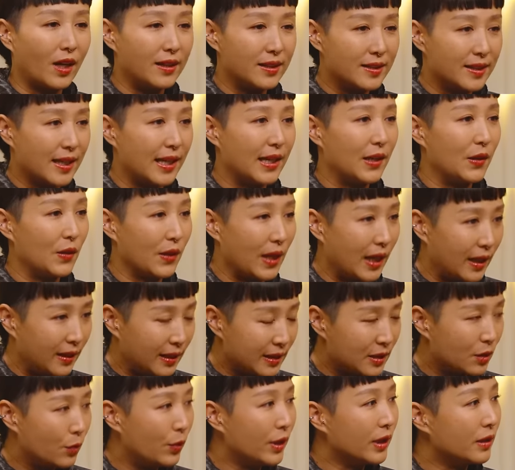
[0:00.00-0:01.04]
I decided, okay,
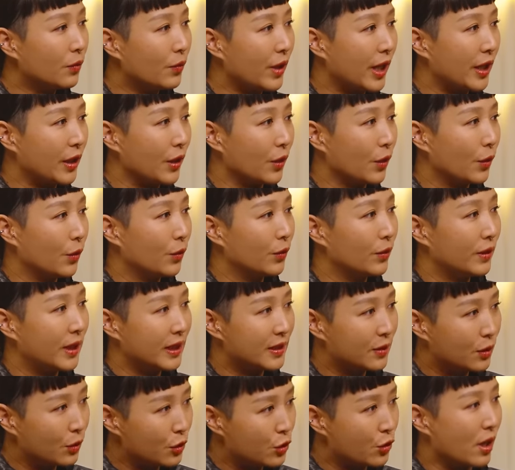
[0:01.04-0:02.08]
let's quit the radio,
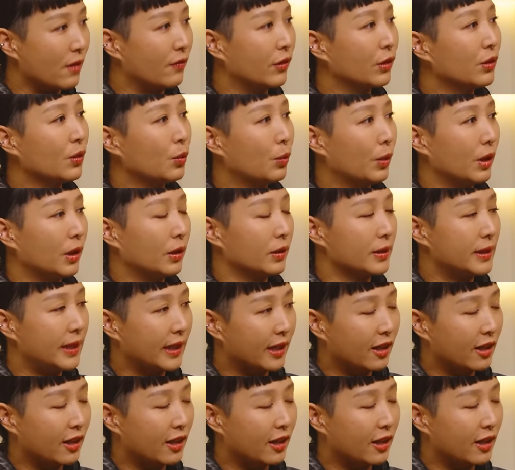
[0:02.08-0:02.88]
let's go travel the world,